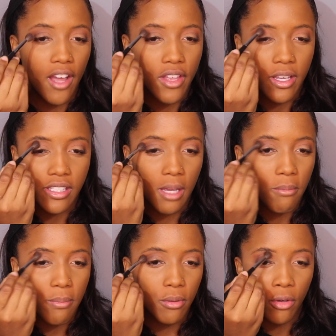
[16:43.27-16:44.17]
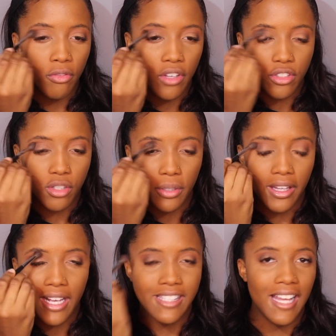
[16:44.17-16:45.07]
I think some people fail to
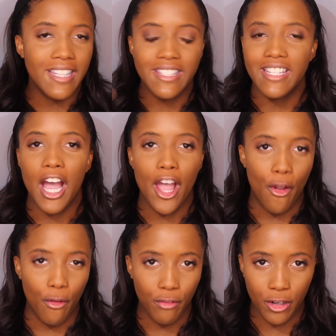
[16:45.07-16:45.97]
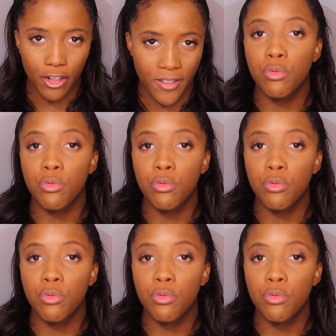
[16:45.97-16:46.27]
realize that it's not over.